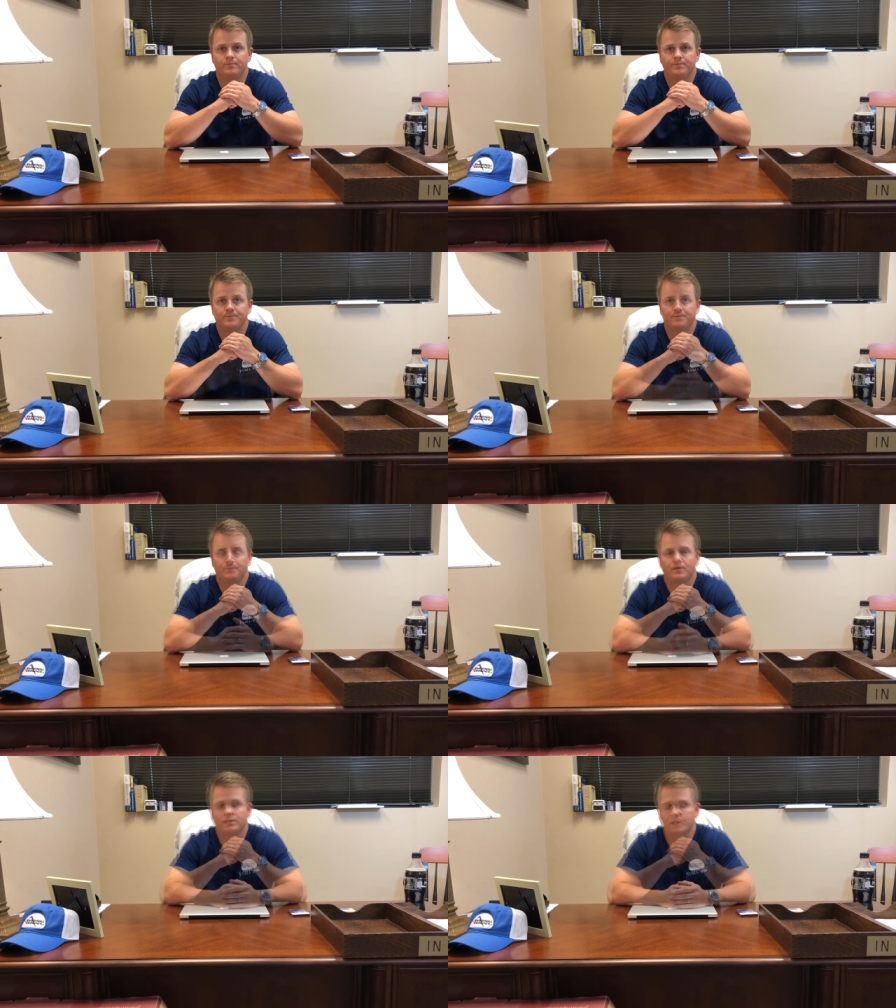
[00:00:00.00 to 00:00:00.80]
Common
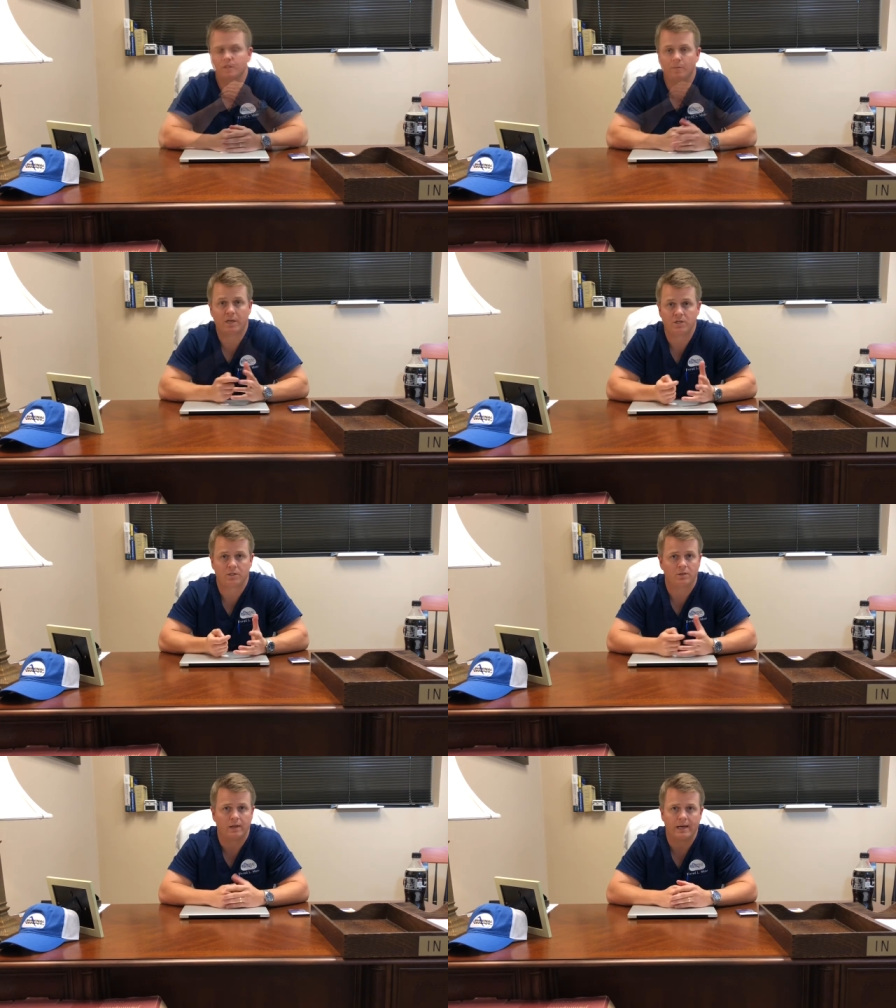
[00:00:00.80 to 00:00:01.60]
questions that
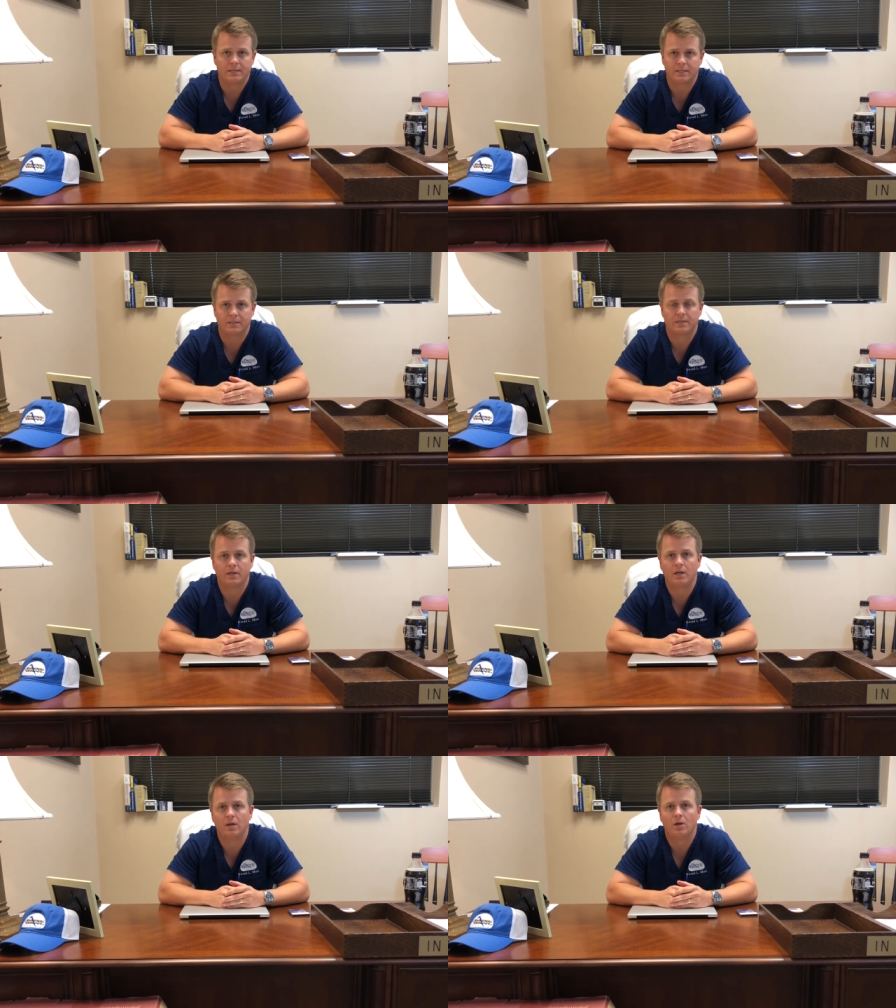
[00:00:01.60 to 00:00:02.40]
patients will ask is
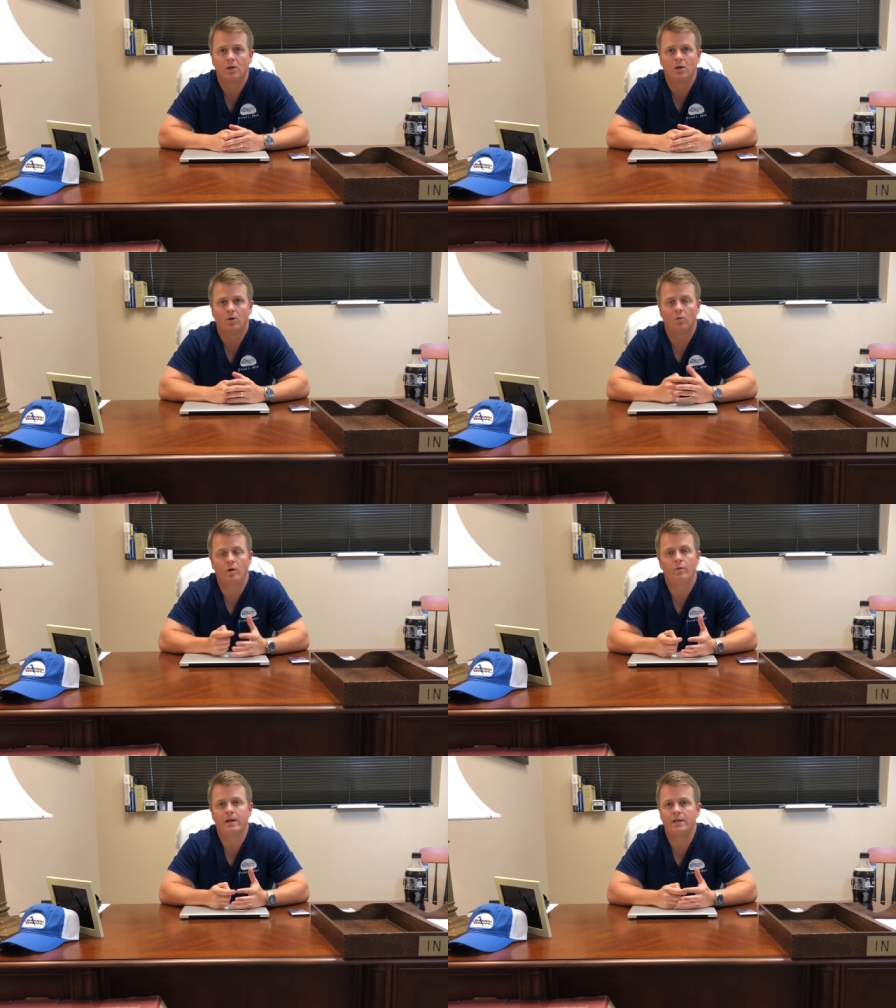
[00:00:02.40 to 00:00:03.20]
say, what
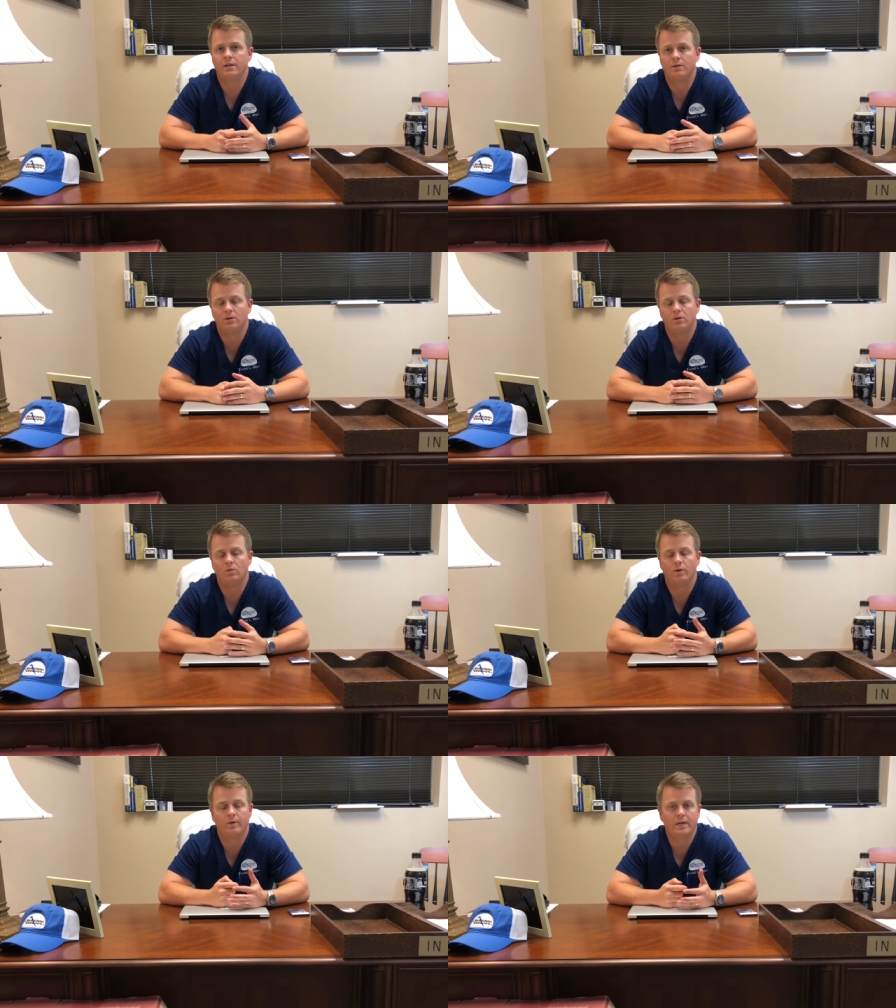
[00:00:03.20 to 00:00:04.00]
do I need to do?
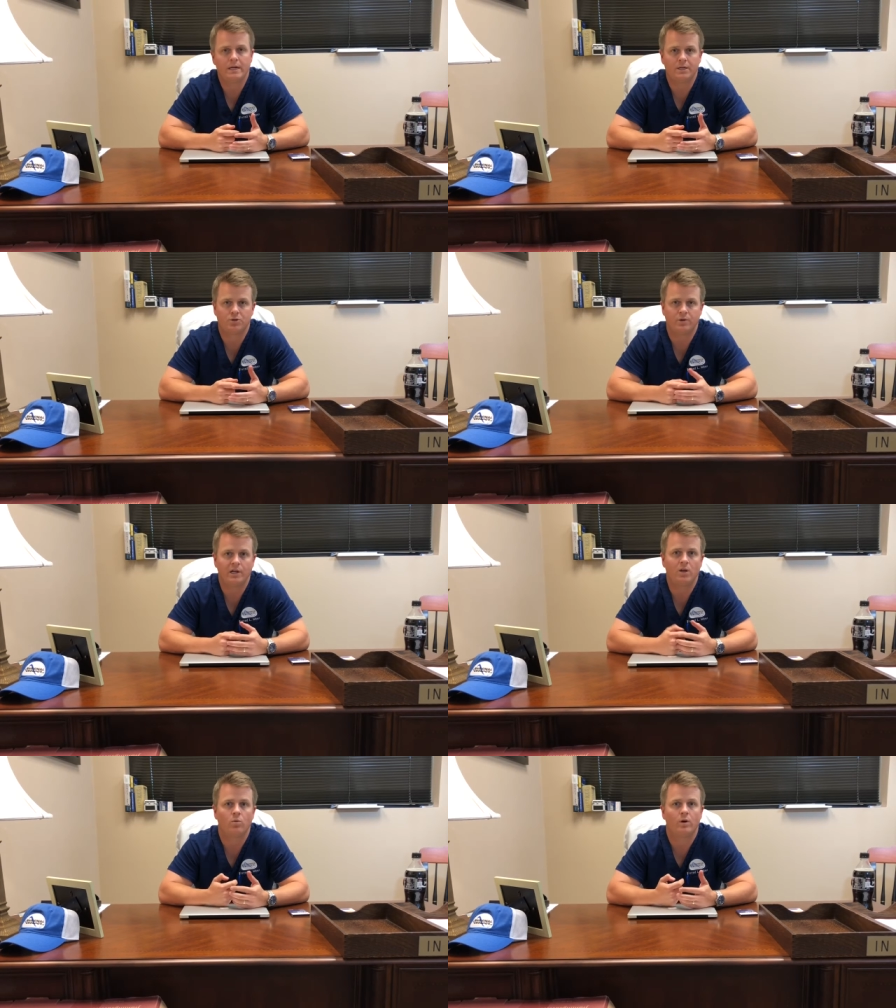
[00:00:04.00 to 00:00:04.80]
What do I need to
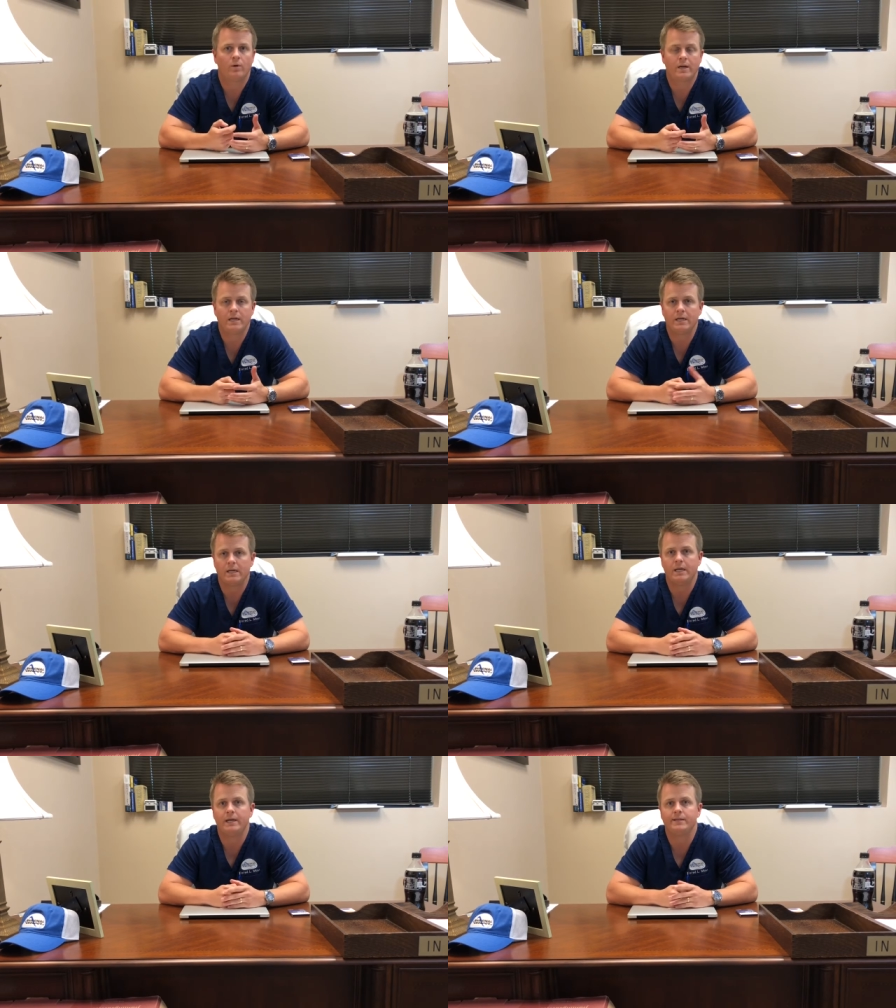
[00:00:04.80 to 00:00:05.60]
drink? What do I need
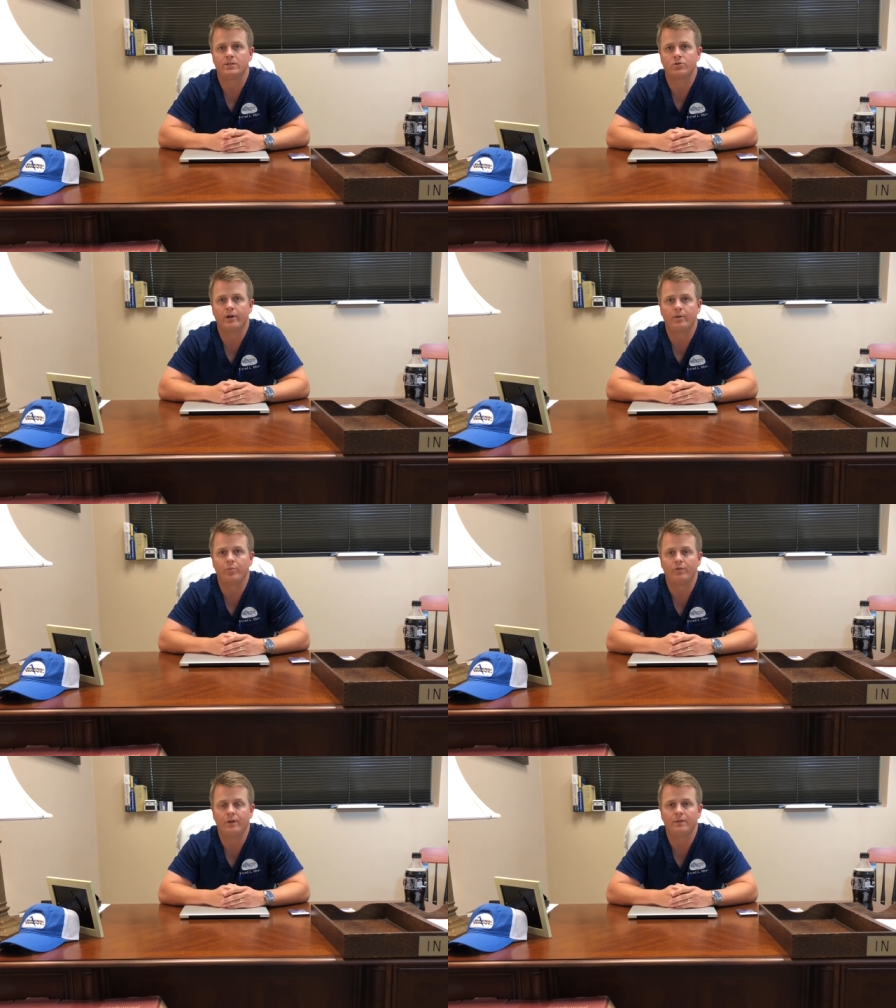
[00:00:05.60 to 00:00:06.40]
to eat to try to
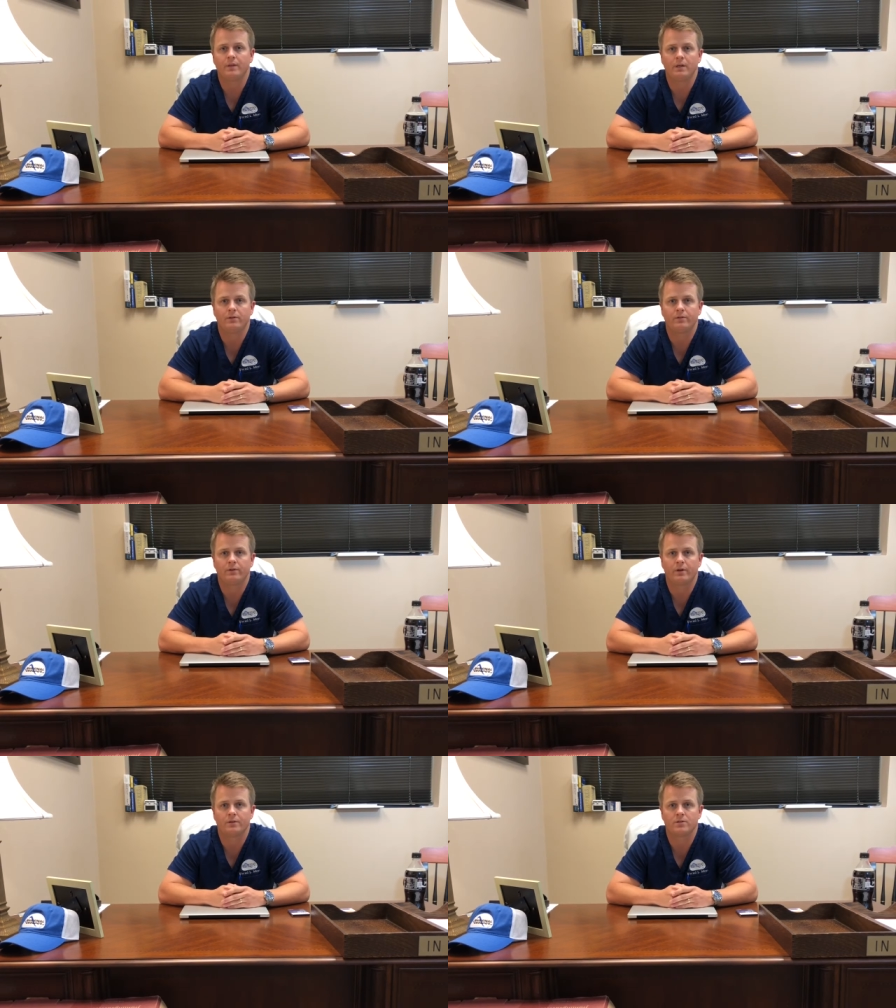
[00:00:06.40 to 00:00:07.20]
prevent these
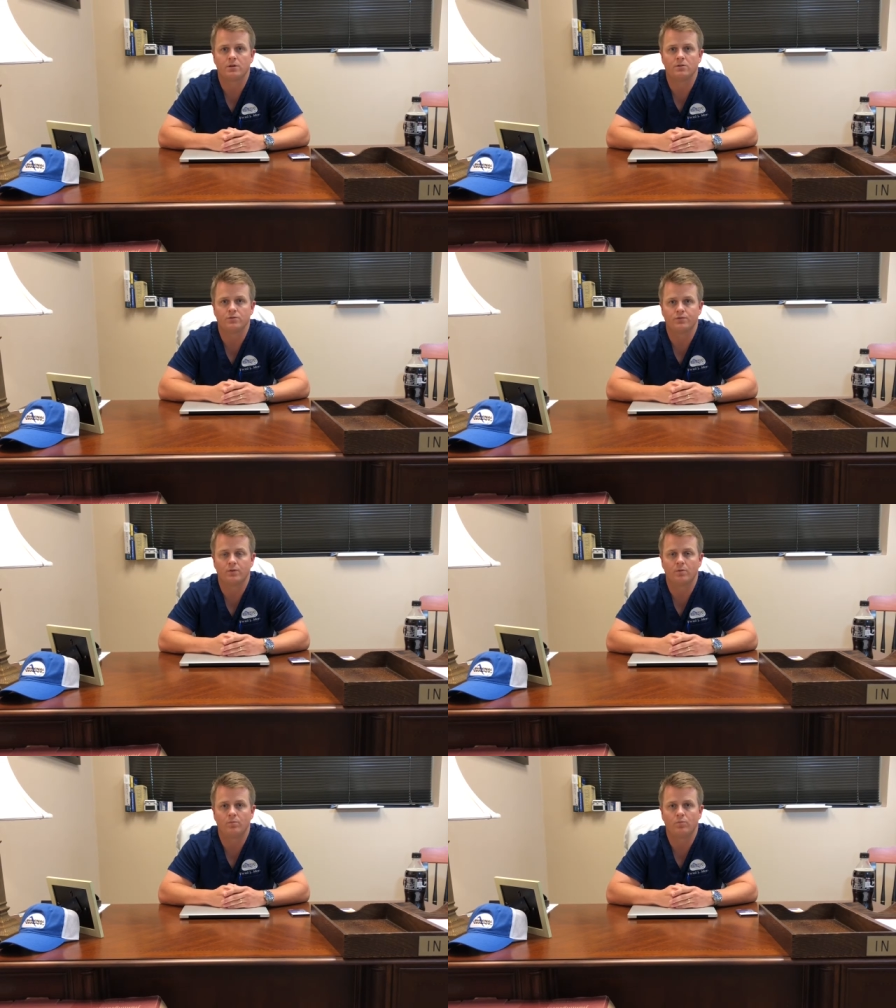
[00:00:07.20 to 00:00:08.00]
uh, stones
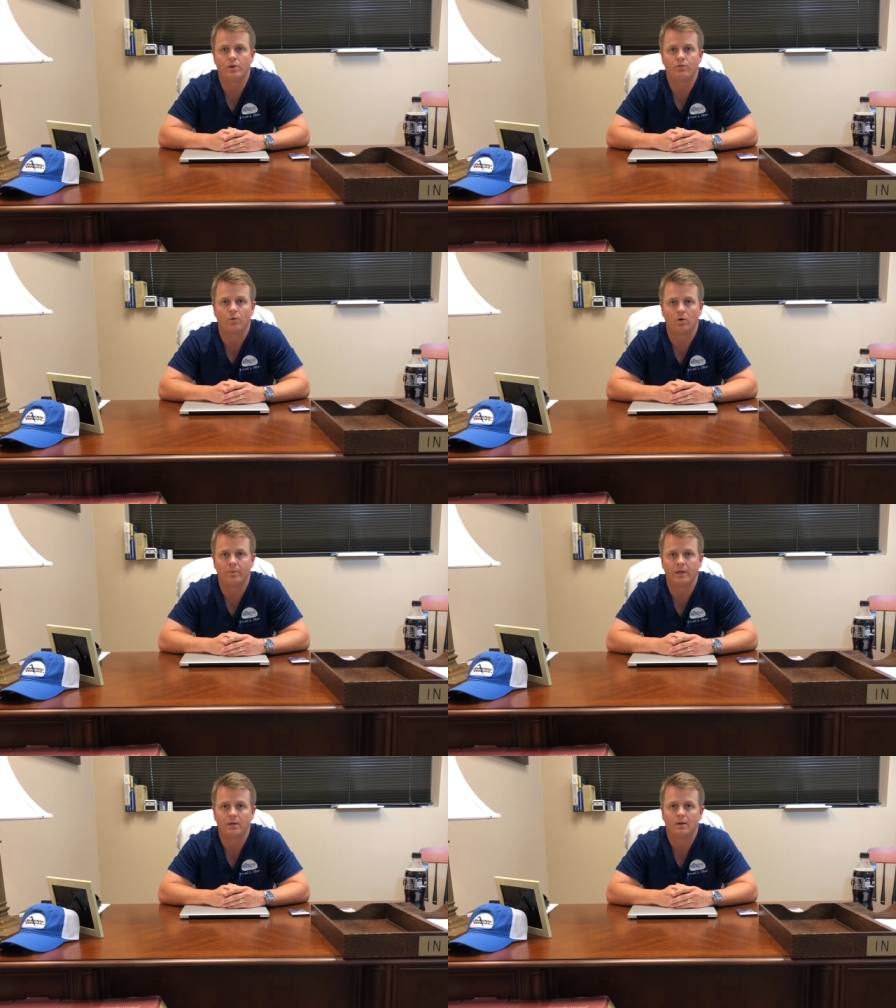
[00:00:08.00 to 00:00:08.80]
from
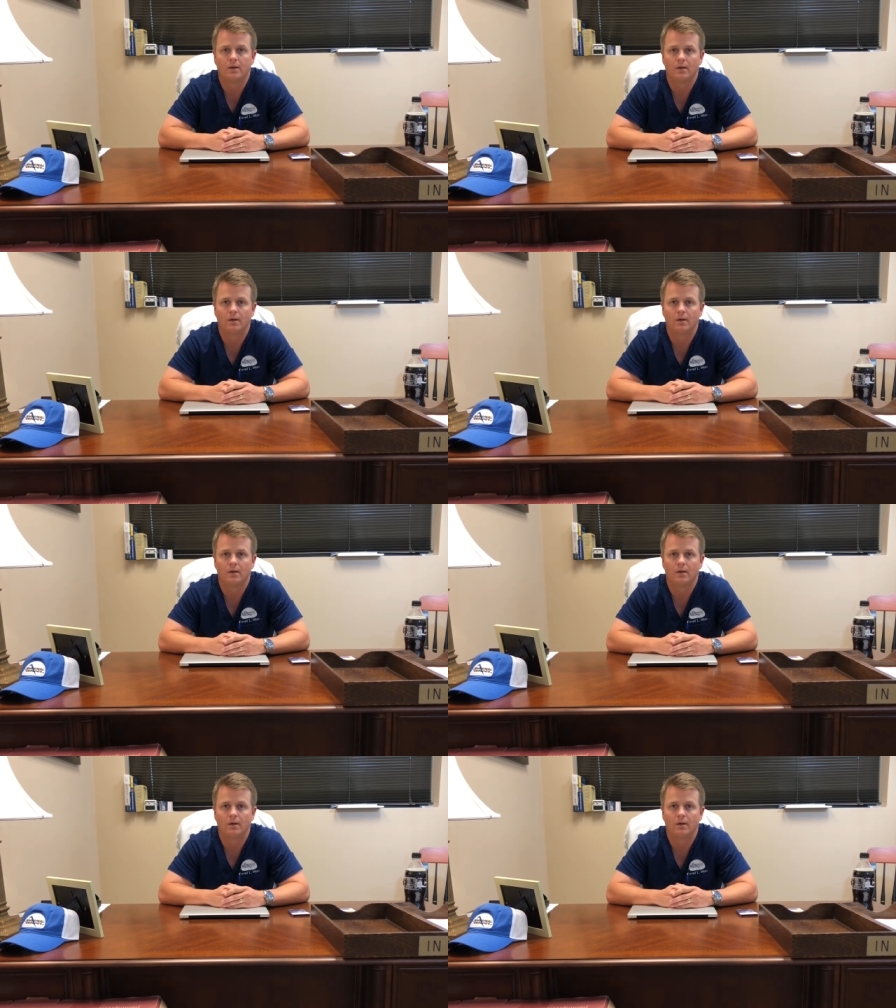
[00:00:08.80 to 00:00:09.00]
reforming?